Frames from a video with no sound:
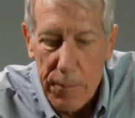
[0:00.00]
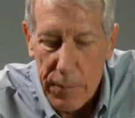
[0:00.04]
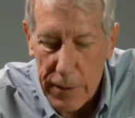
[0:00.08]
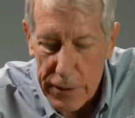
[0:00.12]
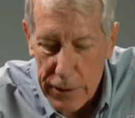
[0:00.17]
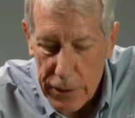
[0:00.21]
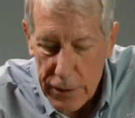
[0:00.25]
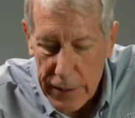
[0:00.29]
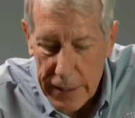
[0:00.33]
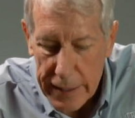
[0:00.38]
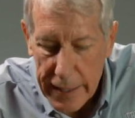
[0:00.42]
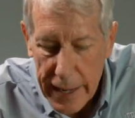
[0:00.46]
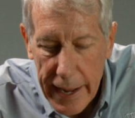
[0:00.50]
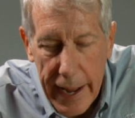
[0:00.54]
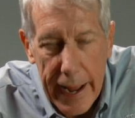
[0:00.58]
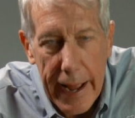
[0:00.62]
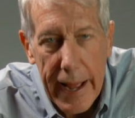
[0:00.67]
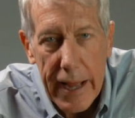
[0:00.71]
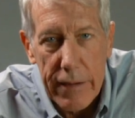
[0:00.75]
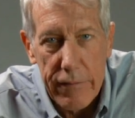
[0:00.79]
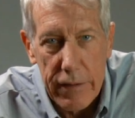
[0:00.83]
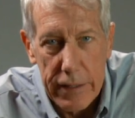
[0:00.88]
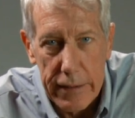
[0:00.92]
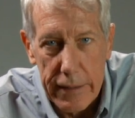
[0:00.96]
but you can
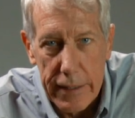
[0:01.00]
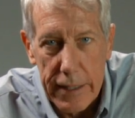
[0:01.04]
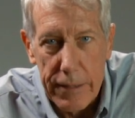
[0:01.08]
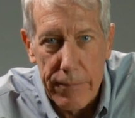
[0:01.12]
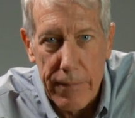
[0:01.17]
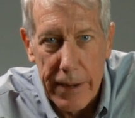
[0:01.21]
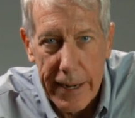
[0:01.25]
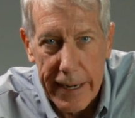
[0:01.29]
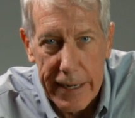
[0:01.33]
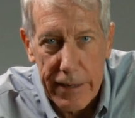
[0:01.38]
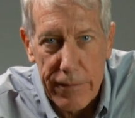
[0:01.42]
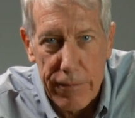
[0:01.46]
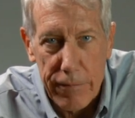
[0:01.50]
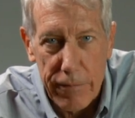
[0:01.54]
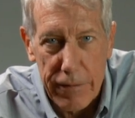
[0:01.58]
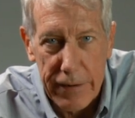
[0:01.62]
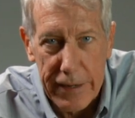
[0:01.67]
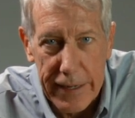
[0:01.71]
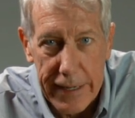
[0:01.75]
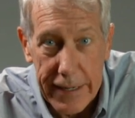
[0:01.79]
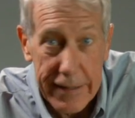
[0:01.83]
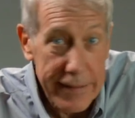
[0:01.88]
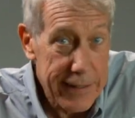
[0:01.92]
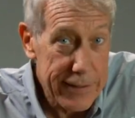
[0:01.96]
have a DMEG
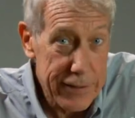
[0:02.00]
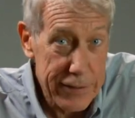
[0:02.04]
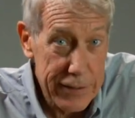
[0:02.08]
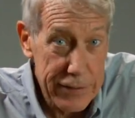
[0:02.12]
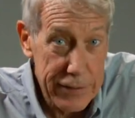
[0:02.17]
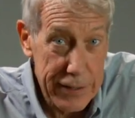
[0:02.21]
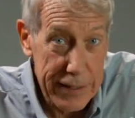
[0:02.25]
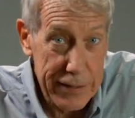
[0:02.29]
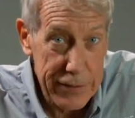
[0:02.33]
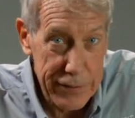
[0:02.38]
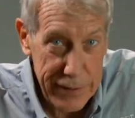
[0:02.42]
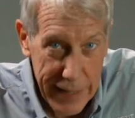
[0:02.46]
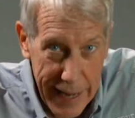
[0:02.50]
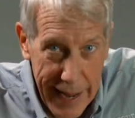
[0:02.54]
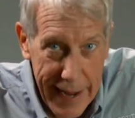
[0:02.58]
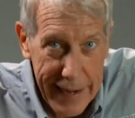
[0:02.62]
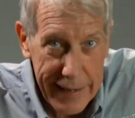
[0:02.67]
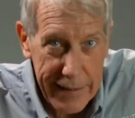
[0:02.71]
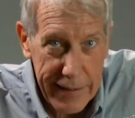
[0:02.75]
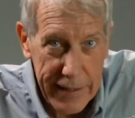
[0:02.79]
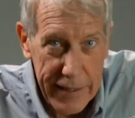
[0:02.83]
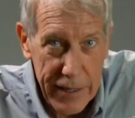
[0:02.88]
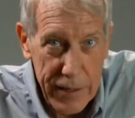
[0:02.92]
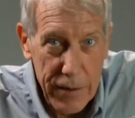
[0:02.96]
3, this is
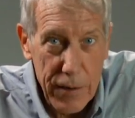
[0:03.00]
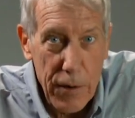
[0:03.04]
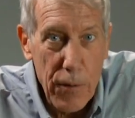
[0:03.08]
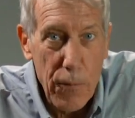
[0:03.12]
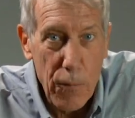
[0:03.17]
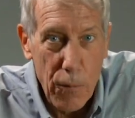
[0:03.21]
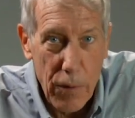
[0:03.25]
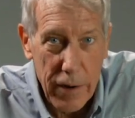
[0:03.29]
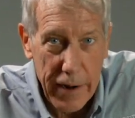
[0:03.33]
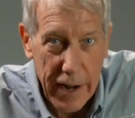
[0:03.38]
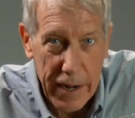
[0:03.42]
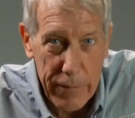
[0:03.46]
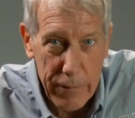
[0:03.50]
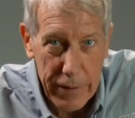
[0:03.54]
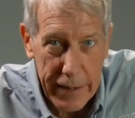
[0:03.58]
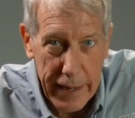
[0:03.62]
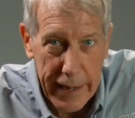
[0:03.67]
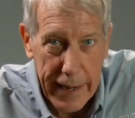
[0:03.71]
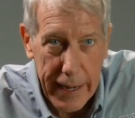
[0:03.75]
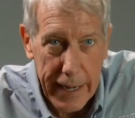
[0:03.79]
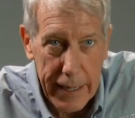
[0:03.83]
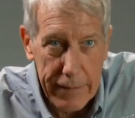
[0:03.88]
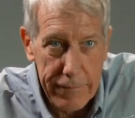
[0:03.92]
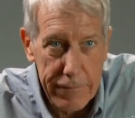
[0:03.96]
exactly what I would
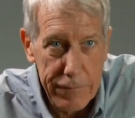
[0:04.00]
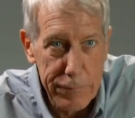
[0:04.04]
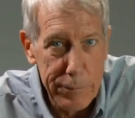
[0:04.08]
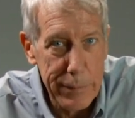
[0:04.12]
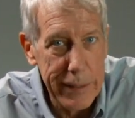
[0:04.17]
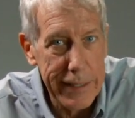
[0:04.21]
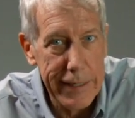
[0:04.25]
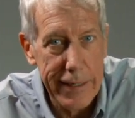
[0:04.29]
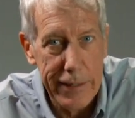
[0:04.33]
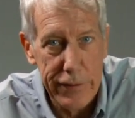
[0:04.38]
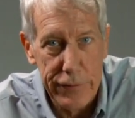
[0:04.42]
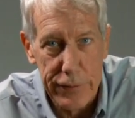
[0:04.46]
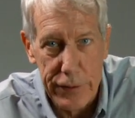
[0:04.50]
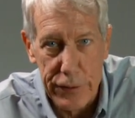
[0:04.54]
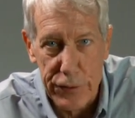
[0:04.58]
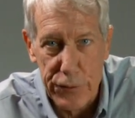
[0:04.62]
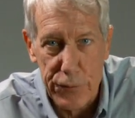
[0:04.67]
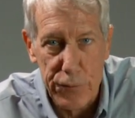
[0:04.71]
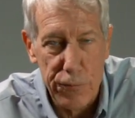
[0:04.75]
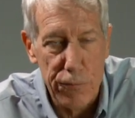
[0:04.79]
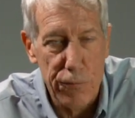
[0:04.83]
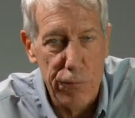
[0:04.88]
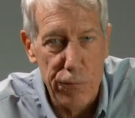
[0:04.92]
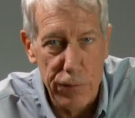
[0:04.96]
have, because
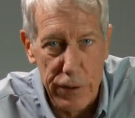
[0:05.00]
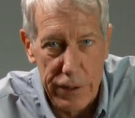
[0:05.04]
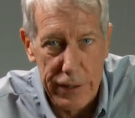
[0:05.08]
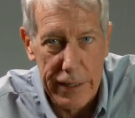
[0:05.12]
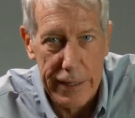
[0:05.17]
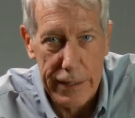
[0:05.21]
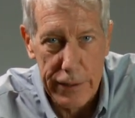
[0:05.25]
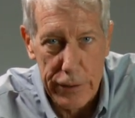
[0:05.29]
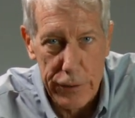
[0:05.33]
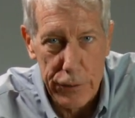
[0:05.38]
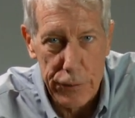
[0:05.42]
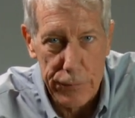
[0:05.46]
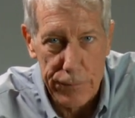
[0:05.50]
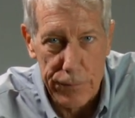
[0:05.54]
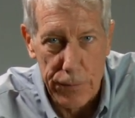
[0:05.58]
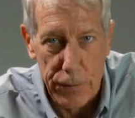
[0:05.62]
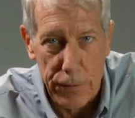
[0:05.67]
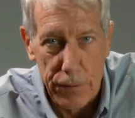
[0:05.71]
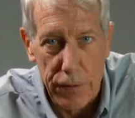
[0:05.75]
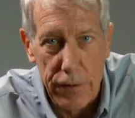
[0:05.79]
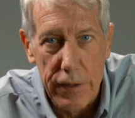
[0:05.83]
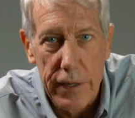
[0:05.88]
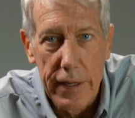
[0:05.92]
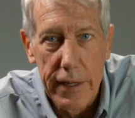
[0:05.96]
it's really
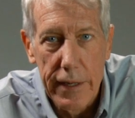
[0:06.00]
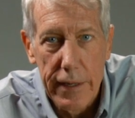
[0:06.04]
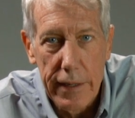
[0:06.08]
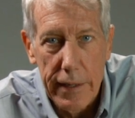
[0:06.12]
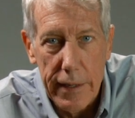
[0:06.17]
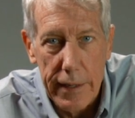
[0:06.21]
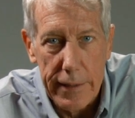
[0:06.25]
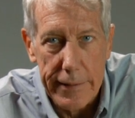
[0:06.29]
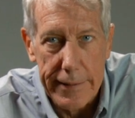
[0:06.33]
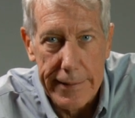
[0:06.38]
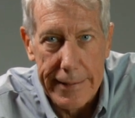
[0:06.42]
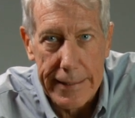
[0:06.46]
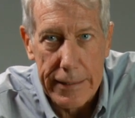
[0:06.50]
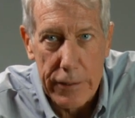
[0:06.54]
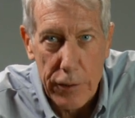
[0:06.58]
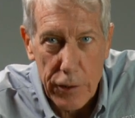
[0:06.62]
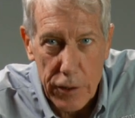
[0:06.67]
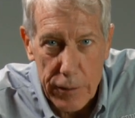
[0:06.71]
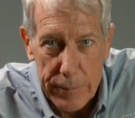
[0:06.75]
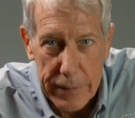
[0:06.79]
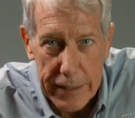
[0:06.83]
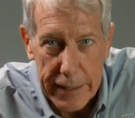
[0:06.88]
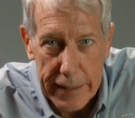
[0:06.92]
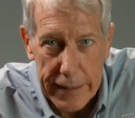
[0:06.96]
useful in
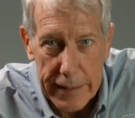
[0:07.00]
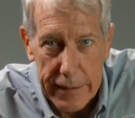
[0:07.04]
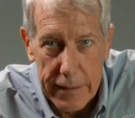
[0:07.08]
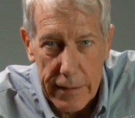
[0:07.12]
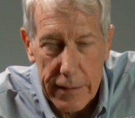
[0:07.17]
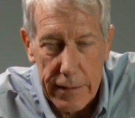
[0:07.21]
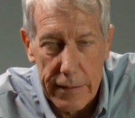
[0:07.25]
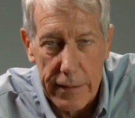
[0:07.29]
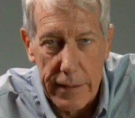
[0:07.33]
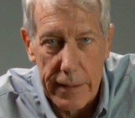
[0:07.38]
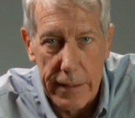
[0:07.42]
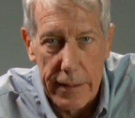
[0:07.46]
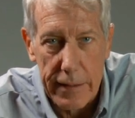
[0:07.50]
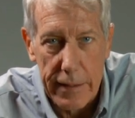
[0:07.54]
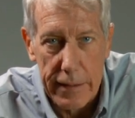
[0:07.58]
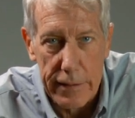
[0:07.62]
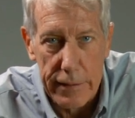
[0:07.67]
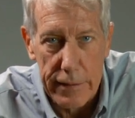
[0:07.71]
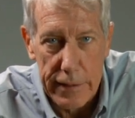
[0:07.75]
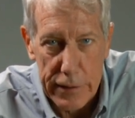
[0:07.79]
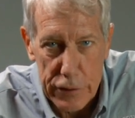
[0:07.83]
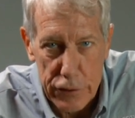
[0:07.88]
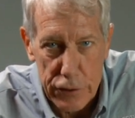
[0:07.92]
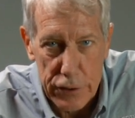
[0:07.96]
determining the
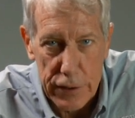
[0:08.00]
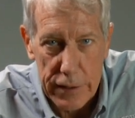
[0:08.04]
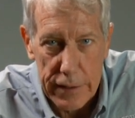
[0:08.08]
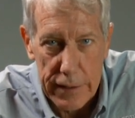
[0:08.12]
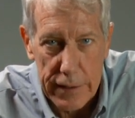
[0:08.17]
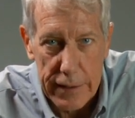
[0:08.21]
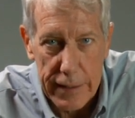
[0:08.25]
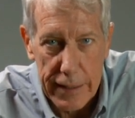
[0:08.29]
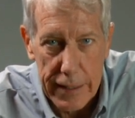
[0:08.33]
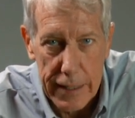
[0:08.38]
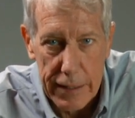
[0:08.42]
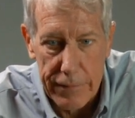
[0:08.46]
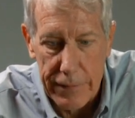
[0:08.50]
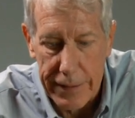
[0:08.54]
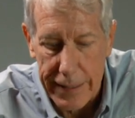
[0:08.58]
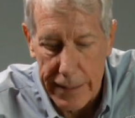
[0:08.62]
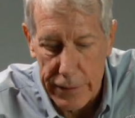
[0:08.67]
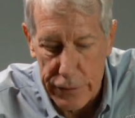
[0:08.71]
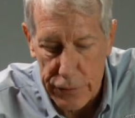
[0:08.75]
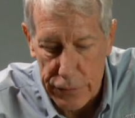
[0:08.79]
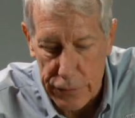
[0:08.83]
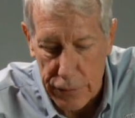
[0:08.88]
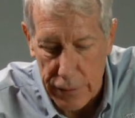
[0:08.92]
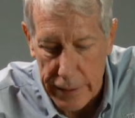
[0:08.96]
condition of an
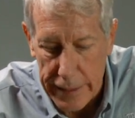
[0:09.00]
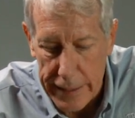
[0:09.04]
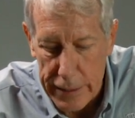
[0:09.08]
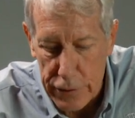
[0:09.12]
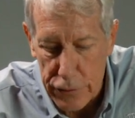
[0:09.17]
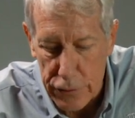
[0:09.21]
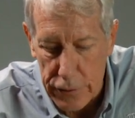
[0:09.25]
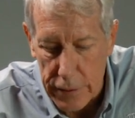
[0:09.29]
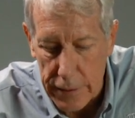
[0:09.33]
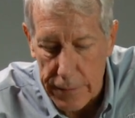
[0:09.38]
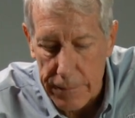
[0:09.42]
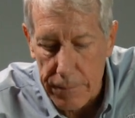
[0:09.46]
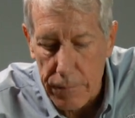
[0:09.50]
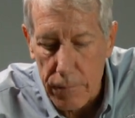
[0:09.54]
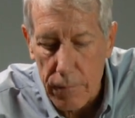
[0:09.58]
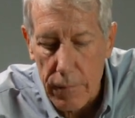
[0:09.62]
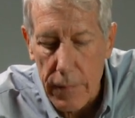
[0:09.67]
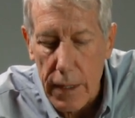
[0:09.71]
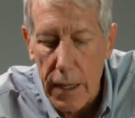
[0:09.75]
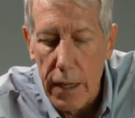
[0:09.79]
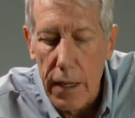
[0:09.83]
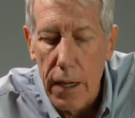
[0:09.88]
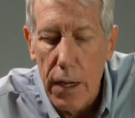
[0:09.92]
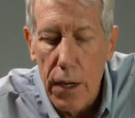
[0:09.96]
installation.
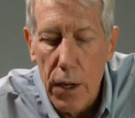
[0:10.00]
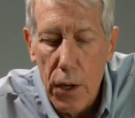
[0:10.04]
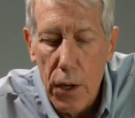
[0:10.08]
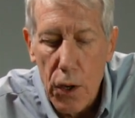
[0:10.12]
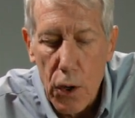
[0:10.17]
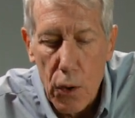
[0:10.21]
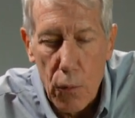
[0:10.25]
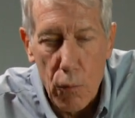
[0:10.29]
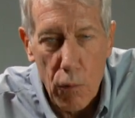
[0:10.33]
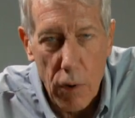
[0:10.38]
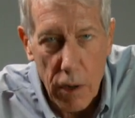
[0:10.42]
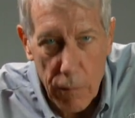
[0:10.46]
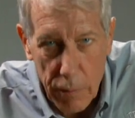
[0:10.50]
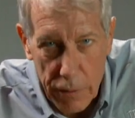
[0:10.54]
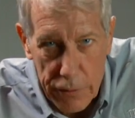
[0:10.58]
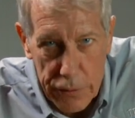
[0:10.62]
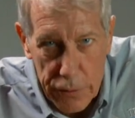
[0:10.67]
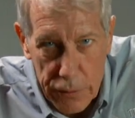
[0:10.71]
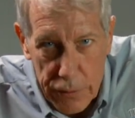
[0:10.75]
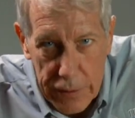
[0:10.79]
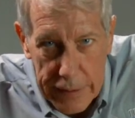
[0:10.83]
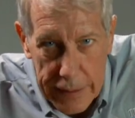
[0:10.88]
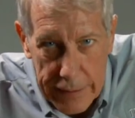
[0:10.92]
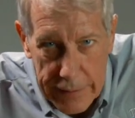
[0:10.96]
What we're
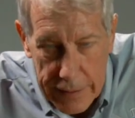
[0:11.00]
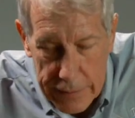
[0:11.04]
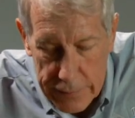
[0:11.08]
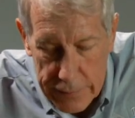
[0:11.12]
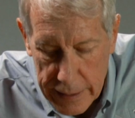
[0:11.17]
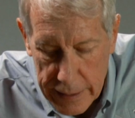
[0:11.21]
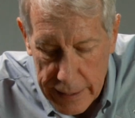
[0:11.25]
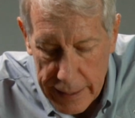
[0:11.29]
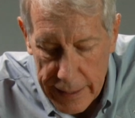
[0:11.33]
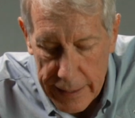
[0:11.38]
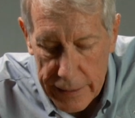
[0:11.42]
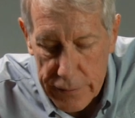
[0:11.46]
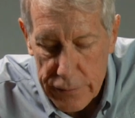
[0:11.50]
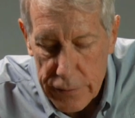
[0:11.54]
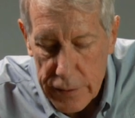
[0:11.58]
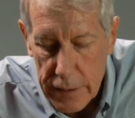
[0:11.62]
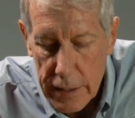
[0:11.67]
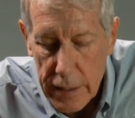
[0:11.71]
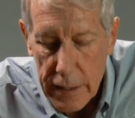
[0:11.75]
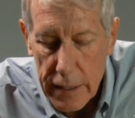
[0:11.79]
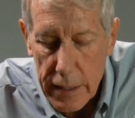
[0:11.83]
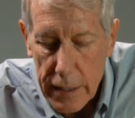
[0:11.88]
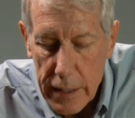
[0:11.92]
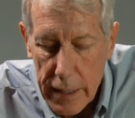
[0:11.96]
doing in case
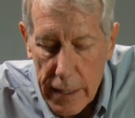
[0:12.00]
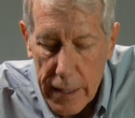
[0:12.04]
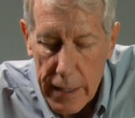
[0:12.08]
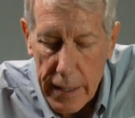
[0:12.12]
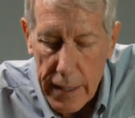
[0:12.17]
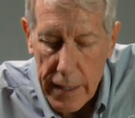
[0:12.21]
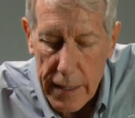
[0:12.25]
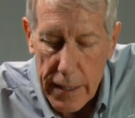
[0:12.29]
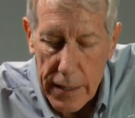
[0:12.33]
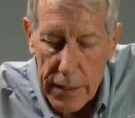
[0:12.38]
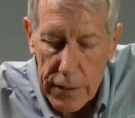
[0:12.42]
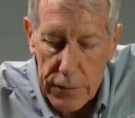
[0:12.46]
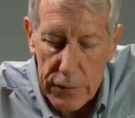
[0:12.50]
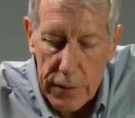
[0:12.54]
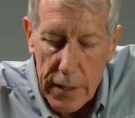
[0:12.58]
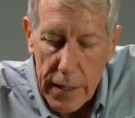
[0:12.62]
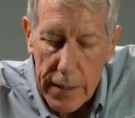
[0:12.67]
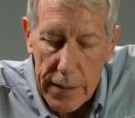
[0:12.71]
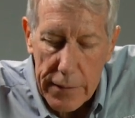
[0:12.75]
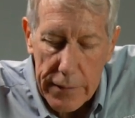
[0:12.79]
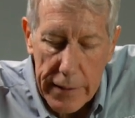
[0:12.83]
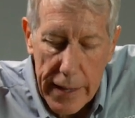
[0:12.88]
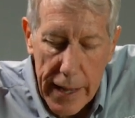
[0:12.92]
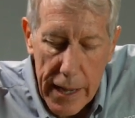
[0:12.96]
is
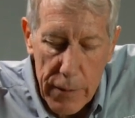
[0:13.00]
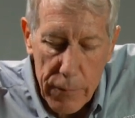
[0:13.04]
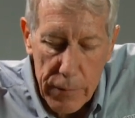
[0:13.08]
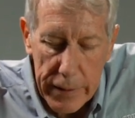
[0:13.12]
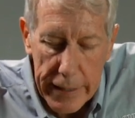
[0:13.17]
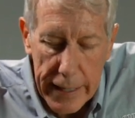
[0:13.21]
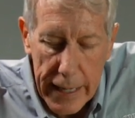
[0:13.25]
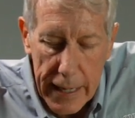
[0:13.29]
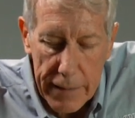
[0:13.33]
that we